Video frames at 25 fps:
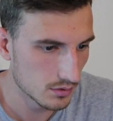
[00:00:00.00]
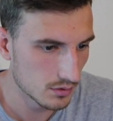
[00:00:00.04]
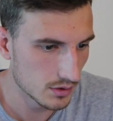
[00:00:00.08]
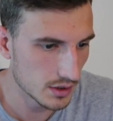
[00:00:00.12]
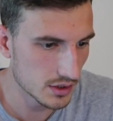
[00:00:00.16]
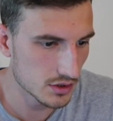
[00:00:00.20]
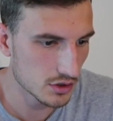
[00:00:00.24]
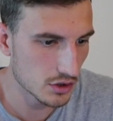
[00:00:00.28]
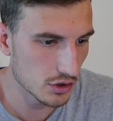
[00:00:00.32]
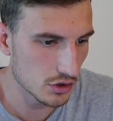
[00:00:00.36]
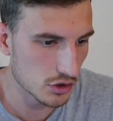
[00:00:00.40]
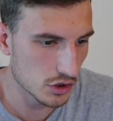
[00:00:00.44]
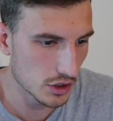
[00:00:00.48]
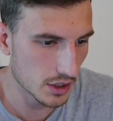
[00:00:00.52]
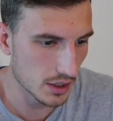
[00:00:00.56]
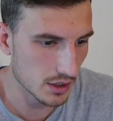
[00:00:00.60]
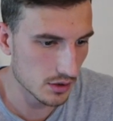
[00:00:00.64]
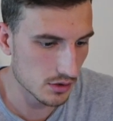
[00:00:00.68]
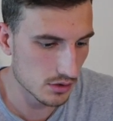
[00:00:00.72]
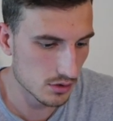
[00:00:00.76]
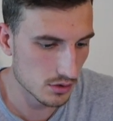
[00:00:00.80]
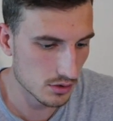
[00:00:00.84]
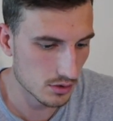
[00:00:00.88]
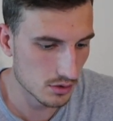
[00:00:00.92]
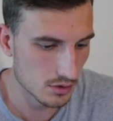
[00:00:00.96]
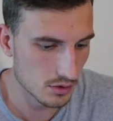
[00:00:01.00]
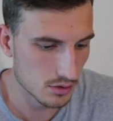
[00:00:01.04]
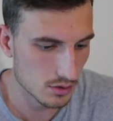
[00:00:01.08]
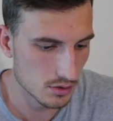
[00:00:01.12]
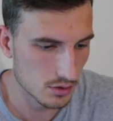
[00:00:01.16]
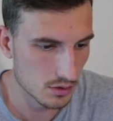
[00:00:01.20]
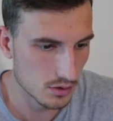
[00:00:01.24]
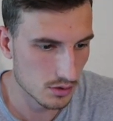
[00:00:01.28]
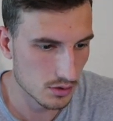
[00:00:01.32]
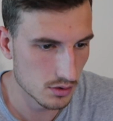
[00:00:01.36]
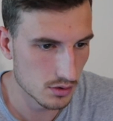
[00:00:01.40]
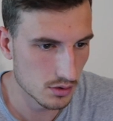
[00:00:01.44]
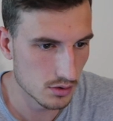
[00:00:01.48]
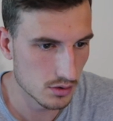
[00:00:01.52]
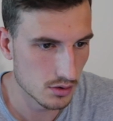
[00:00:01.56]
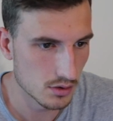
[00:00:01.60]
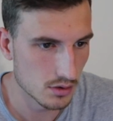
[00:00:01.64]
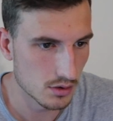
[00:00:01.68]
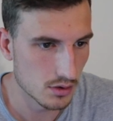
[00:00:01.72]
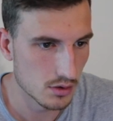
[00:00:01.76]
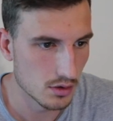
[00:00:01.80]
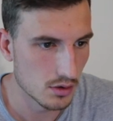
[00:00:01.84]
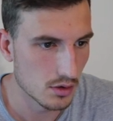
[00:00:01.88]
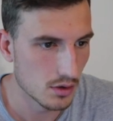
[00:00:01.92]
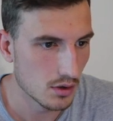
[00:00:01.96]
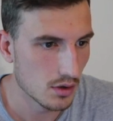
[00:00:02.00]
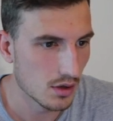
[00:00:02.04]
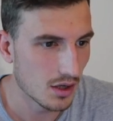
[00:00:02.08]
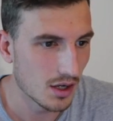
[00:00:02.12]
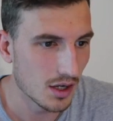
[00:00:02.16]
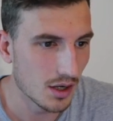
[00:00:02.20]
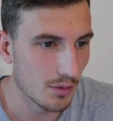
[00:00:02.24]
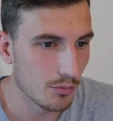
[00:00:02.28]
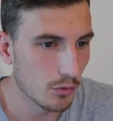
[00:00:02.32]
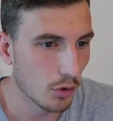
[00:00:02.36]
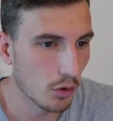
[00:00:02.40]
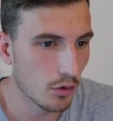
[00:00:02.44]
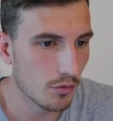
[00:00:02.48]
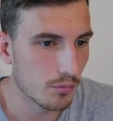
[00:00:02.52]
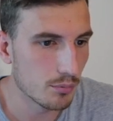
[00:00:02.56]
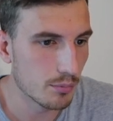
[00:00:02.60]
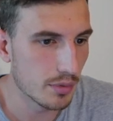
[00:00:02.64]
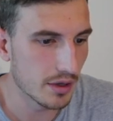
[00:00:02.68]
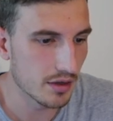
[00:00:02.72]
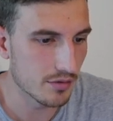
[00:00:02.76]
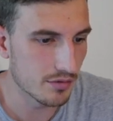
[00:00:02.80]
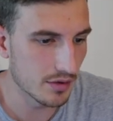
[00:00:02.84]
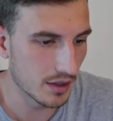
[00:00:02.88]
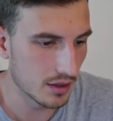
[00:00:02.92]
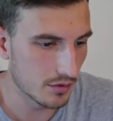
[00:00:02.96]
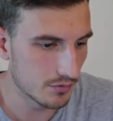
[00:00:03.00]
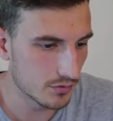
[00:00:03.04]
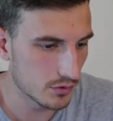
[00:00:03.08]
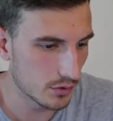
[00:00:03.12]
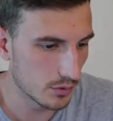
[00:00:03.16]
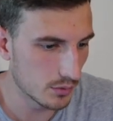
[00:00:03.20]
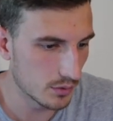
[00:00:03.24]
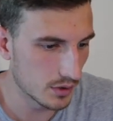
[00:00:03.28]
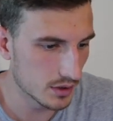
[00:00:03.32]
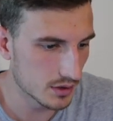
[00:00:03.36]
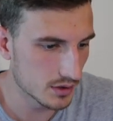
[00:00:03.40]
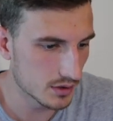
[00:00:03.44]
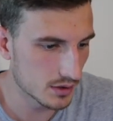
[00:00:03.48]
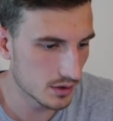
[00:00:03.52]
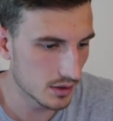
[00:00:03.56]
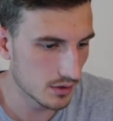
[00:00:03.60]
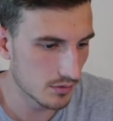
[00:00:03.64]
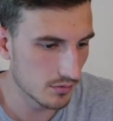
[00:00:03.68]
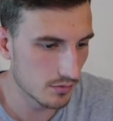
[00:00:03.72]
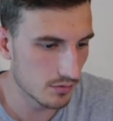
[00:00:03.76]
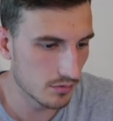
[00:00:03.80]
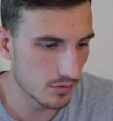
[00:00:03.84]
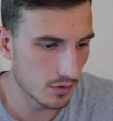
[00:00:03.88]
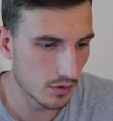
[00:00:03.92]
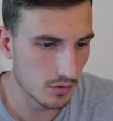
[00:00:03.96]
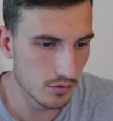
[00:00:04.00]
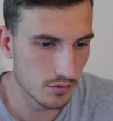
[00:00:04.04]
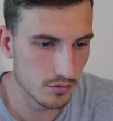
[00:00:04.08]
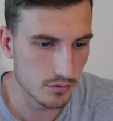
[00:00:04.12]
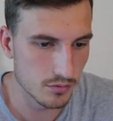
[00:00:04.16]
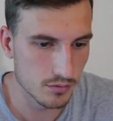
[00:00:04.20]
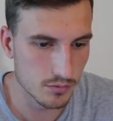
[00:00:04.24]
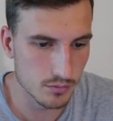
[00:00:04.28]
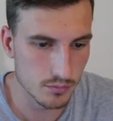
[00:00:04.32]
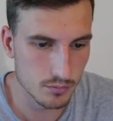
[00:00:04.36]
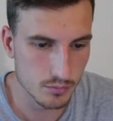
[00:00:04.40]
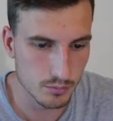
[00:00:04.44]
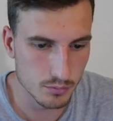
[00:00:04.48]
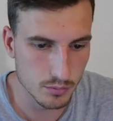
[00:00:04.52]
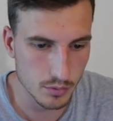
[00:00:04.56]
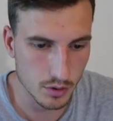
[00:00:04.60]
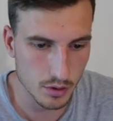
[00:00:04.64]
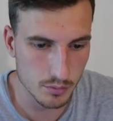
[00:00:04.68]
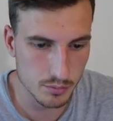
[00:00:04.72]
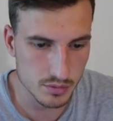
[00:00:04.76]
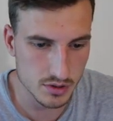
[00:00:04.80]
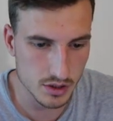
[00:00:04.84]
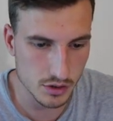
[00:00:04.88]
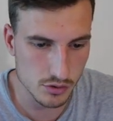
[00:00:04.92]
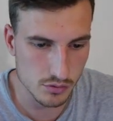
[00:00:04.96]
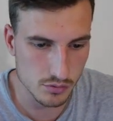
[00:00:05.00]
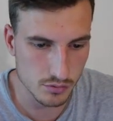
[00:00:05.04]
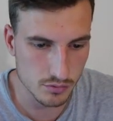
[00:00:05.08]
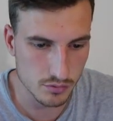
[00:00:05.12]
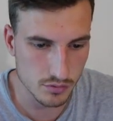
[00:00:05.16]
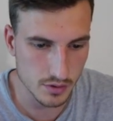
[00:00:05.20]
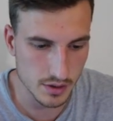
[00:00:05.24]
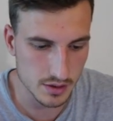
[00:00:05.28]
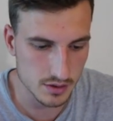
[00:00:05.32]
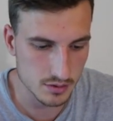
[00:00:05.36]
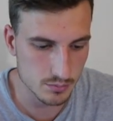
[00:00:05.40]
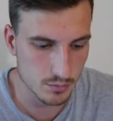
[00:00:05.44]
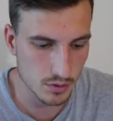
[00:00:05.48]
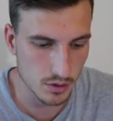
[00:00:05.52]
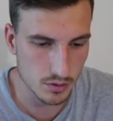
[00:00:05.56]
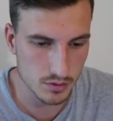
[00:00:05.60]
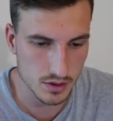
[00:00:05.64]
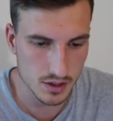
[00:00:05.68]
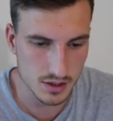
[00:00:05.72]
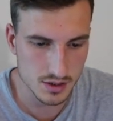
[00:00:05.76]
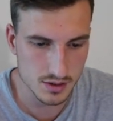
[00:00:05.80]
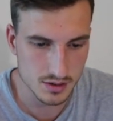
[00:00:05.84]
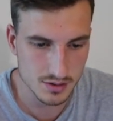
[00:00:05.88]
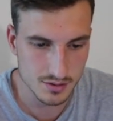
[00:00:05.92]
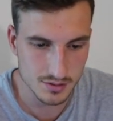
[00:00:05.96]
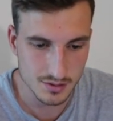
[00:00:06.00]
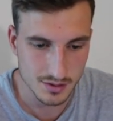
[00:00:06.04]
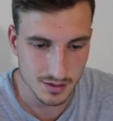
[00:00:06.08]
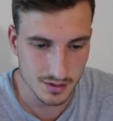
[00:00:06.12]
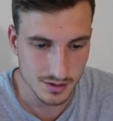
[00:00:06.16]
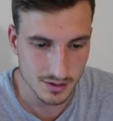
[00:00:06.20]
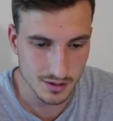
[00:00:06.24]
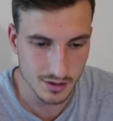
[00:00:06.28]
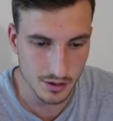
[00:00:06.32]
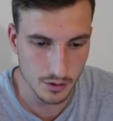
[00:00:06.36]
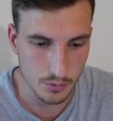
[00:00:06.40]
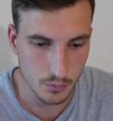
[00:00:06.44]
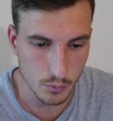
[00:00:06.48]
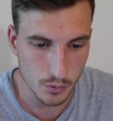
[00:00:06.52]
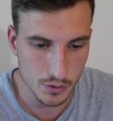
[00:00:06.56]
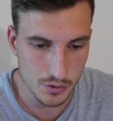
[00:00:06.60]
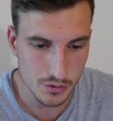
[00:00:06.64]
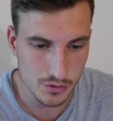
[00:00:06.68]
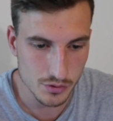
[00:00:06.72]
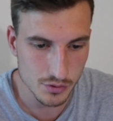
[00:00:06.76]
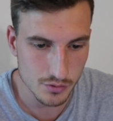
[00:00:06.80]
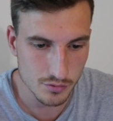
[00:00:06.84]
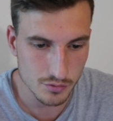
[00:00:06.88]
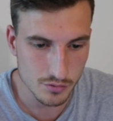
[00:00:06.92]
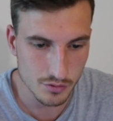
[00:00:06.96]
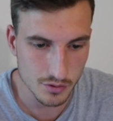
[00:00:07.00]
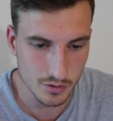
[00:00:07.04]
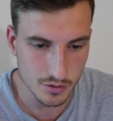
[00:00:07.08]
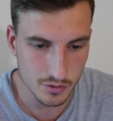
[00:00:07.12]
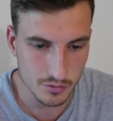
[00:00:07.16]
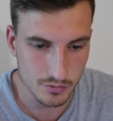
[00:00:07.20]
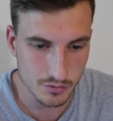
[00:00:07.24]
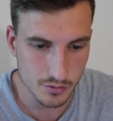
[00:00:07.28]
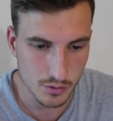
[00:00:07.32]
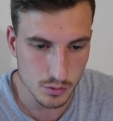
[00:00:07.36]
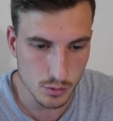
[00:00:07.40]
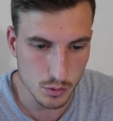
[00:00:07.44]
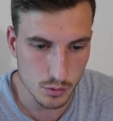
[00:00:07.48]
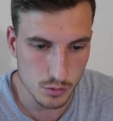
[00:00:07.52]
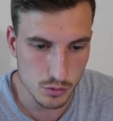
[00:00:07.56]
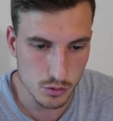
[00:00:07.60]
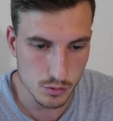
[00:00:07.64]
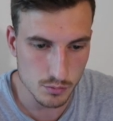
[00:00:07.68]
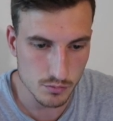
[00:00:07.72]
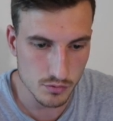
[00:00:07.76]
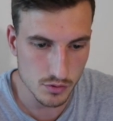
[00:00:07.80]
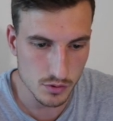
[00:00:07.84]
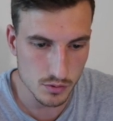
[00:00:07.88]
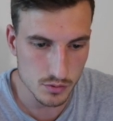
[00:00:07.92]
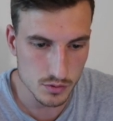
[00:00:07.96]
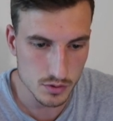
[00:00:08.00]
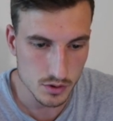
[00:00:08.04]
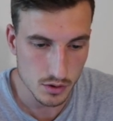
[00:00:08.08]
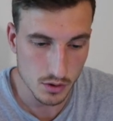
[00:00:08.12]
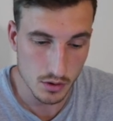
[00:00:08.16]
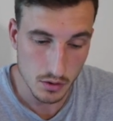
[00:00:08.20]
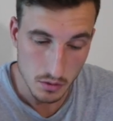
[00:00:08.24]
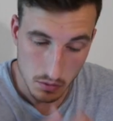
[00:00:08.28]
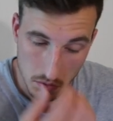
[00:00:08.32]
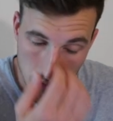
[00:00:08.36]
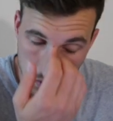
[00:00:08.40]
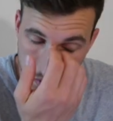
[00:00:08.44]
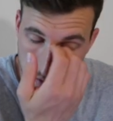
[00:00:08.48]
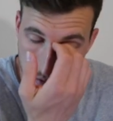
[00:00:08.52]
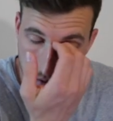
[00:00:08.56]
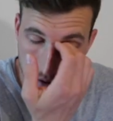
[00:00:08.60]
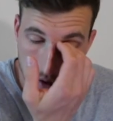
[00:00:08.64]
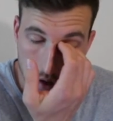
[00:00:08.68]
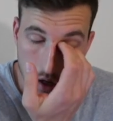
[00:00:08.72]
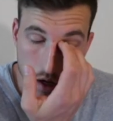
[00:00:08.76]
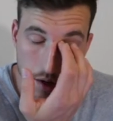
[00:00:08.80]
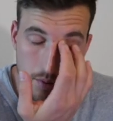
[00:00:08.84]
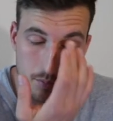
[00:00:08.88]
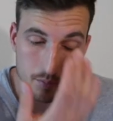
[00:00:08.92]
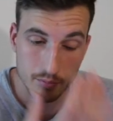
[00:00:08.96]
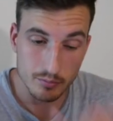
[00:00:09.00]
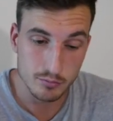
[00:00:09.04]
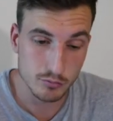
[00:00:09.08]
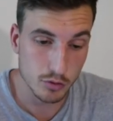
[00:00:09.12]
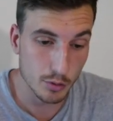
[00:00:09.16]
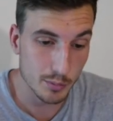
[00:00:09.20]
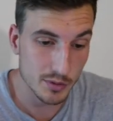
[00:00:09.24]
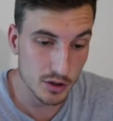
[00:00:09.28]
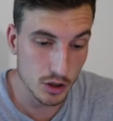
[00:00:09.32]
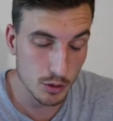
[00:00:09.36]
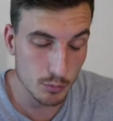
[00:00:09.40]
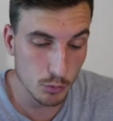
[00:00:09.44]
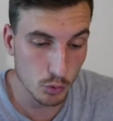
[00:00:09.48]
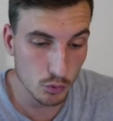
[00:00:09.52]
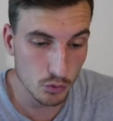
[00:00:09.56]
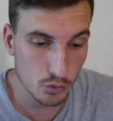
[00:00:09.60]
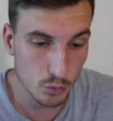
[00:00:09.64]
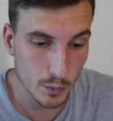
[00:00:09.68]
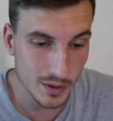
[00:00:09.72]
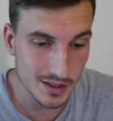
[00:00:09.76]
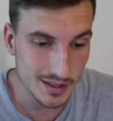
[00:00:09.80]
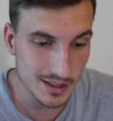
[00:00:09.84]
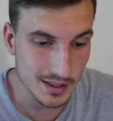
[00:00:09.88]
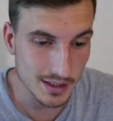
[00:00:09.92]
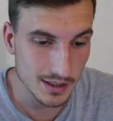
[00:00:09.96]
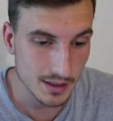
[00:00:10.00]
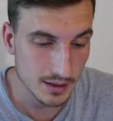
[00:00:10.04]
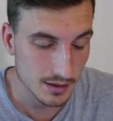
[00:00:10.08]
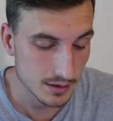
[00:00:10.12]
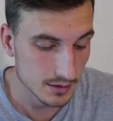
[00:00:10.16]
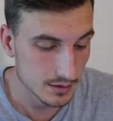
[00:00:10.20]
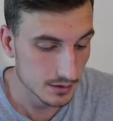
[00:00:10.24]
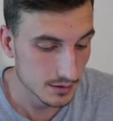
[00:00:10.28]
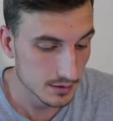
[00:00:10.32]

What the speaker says: This could change. I'm not a big fan of doing this in front of my potential friends, but this, you know, what you do for a few YouTube views, probably no more than 20.